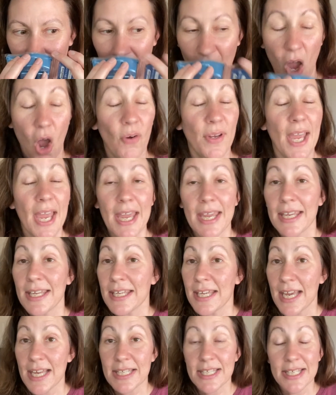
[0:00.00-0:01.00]
Okay,
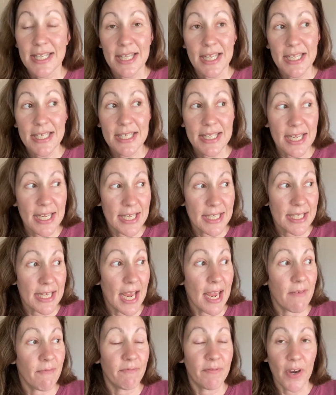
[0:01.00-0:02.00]
yes, this is
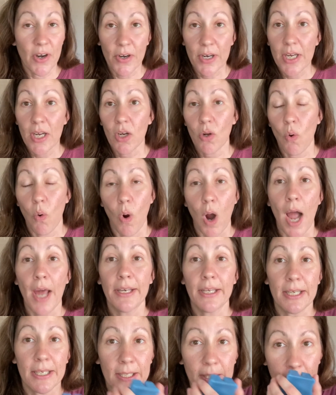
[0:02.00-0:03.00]
a very
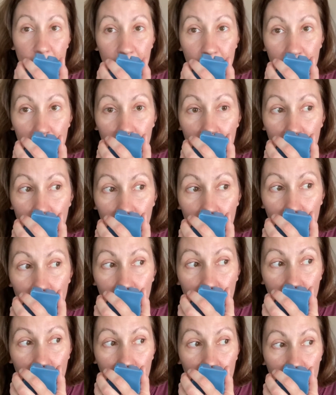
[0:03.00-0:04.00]
aquatic
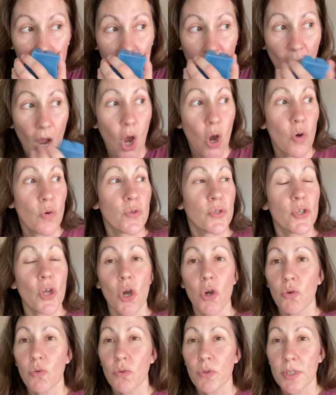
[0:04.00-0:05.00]

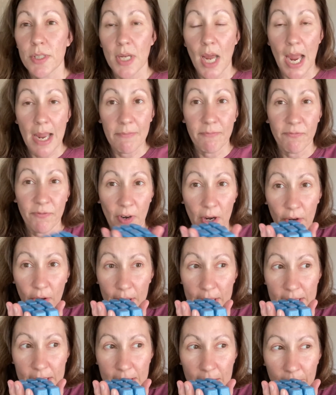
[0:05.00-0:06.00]
ozone type
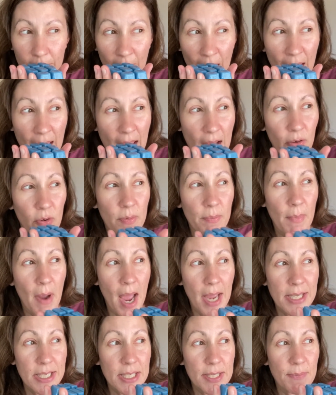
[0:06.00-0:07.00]
fragrance. It
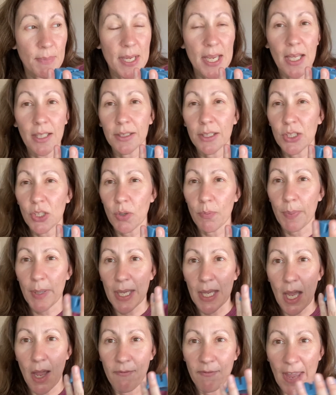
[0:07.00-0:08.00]
reminds me a little
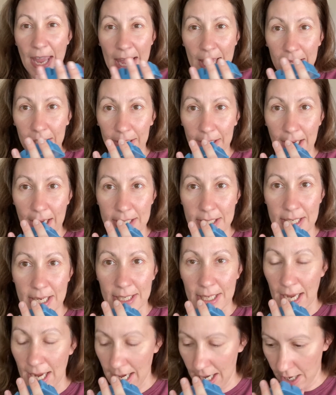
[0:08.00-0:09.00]
bit of
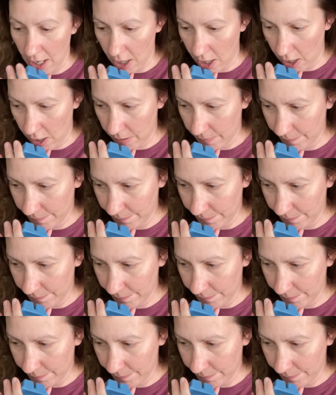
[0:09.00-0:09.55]
Atlantic Air.